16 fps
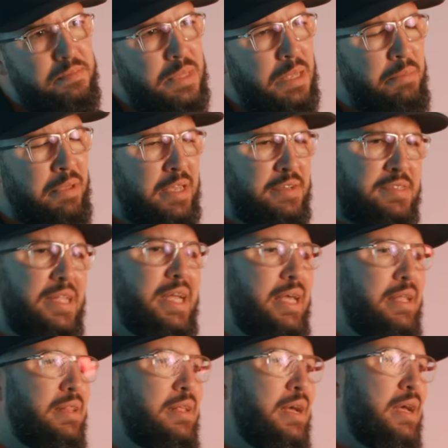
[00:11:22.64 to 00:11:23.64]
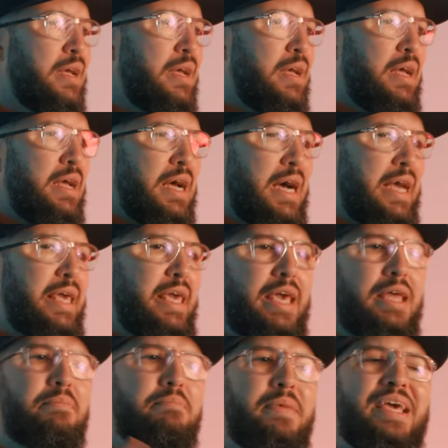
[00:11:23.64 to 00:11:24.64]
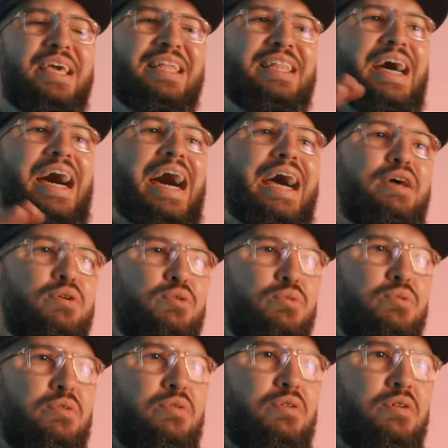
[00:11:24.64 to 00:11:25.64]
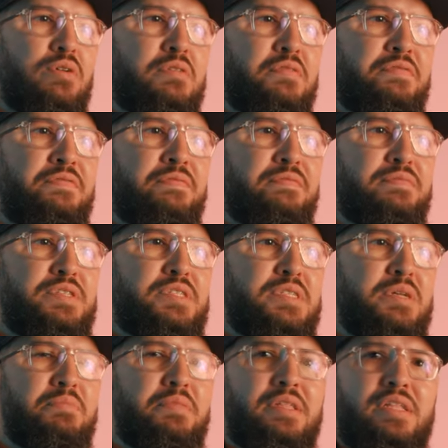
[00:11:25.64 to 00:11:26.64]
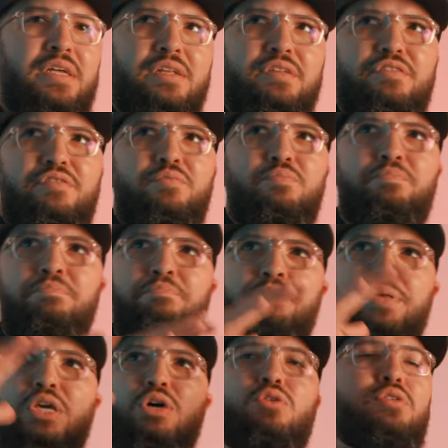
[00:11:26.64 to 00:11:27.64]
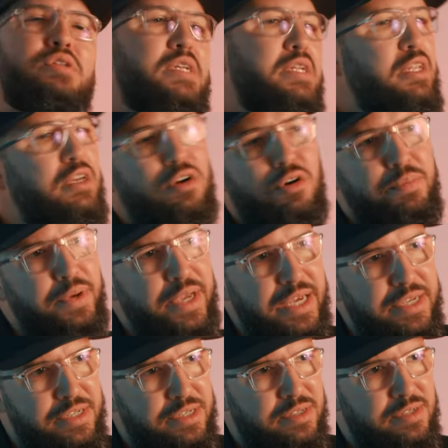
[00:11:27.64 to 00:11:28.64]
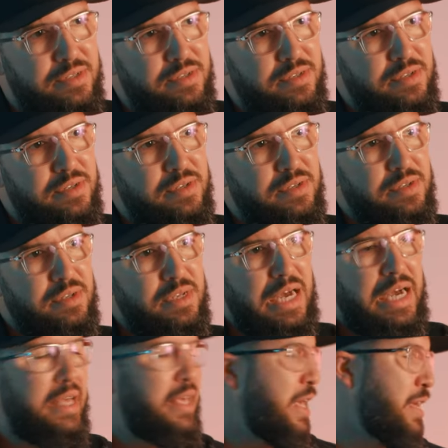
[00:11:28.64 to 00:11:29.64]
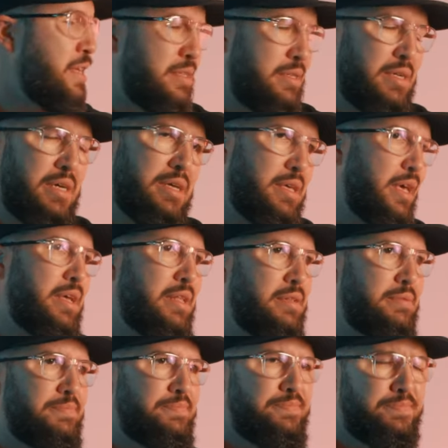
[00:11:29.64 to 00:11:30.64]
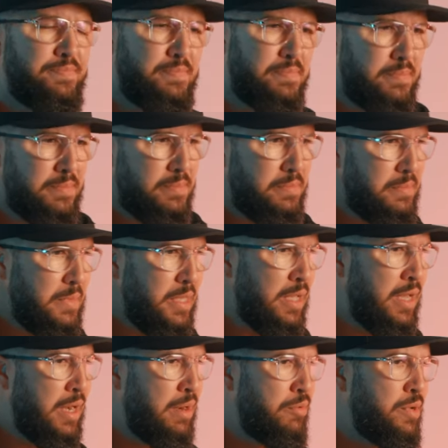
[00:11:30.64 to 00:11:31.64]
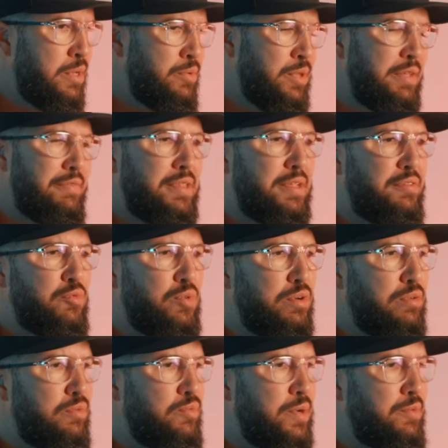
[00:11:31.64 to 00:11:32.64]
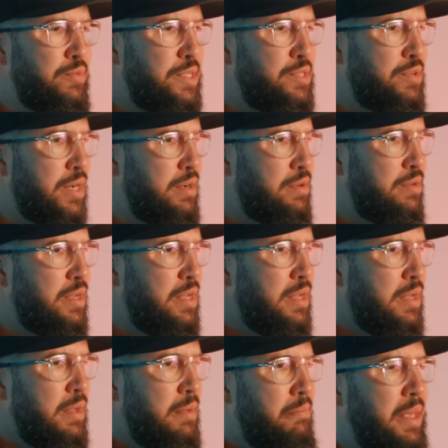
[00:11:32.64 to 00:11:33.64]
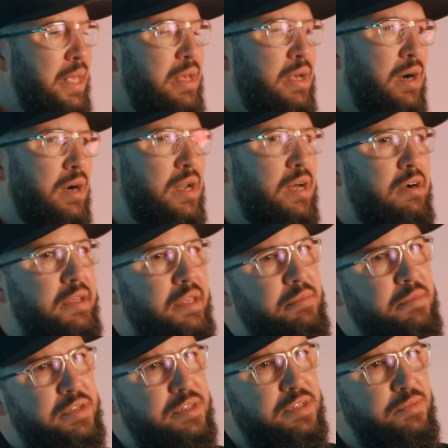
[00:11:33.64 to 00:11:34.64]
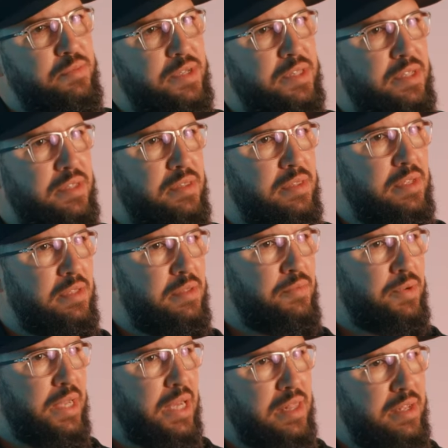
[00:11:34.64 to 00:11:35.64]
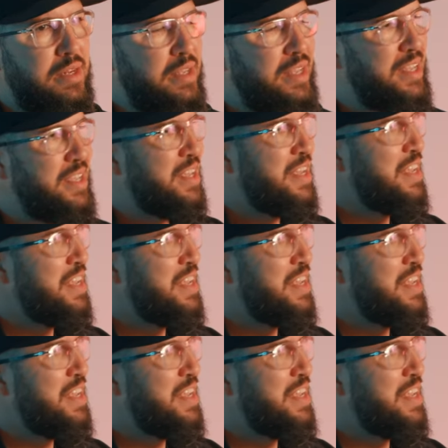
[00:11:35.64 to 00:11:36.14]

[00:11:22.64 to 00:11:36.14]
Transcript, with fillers: Because then I can't make an idol of something that is beyond any comprehension. I can't. I can't. Uh, we, we live in this world where we try to make God our image when in, in reality,